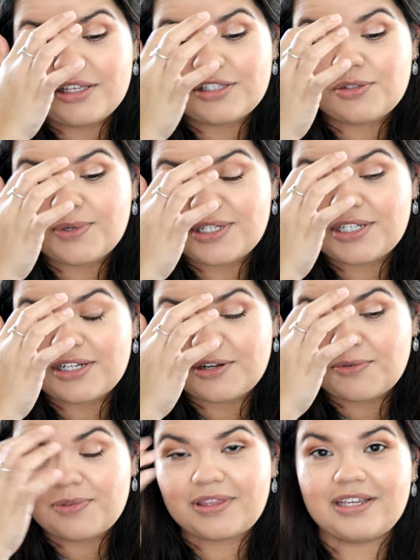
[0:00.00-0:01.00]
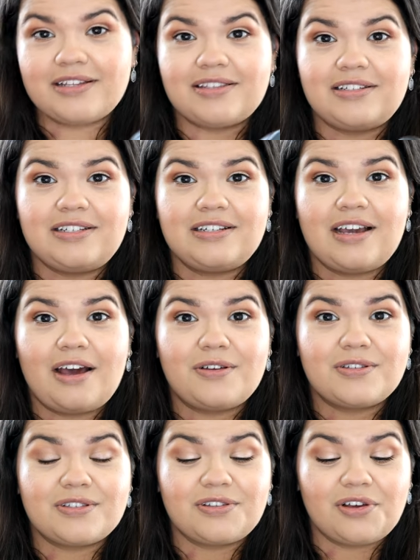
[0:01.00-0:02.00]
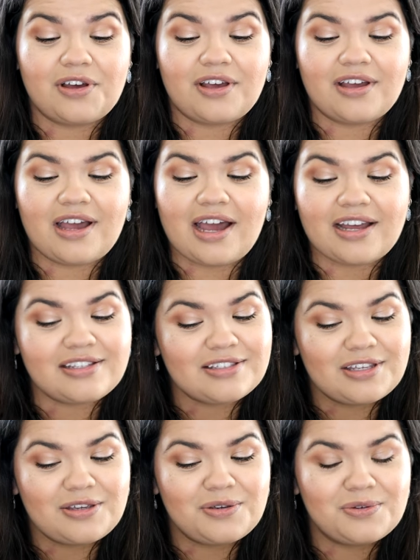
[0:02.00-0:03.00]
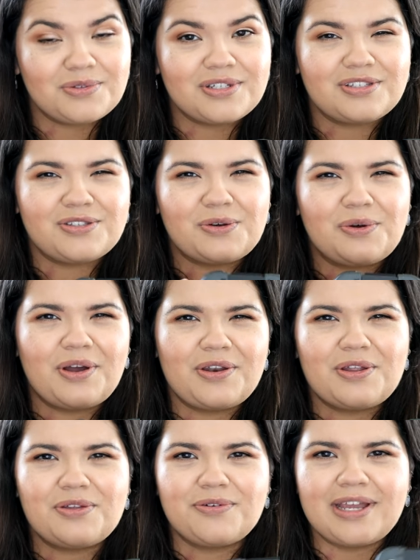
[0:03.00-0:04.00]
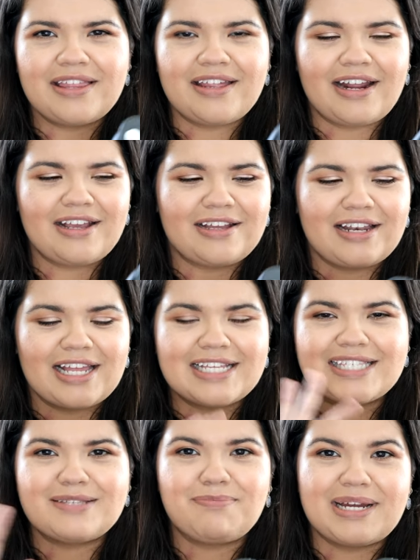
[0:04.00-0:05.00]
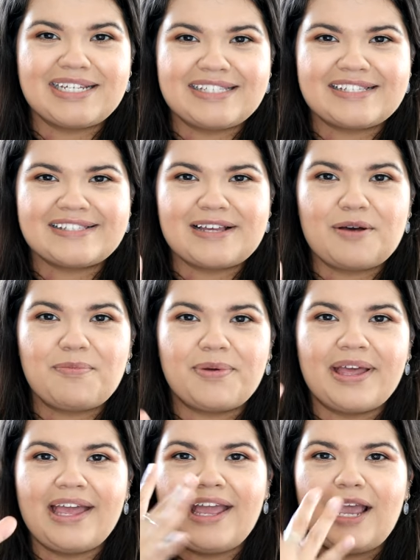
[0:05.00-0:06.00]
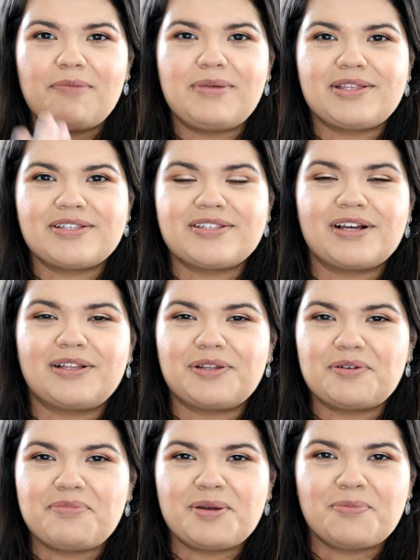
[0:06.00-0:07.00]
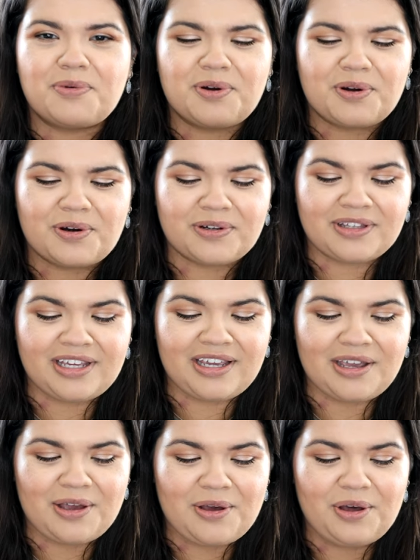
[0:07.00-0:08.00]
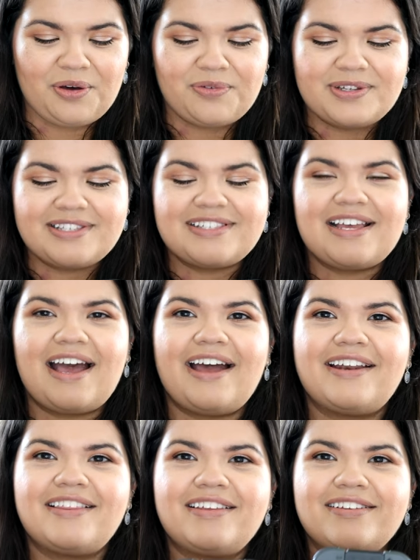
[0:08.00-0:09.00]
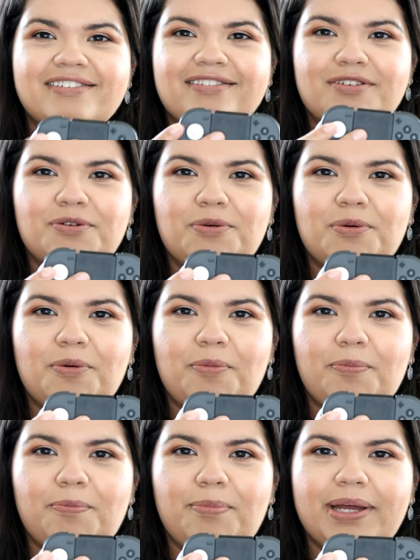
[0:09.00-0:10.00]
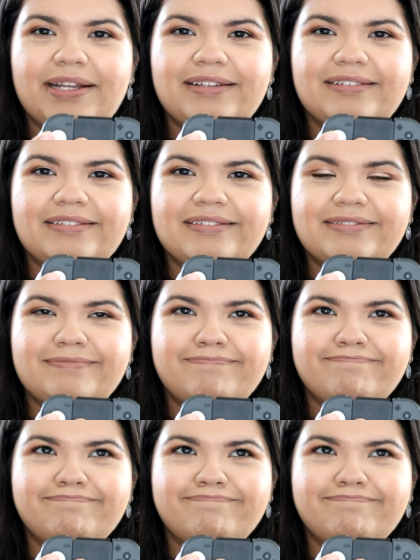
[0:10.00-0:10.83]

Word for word: switch and I don't think the decals look as cute. So another way that I can like spice this up and make this look a little bit more girly was to add these little button,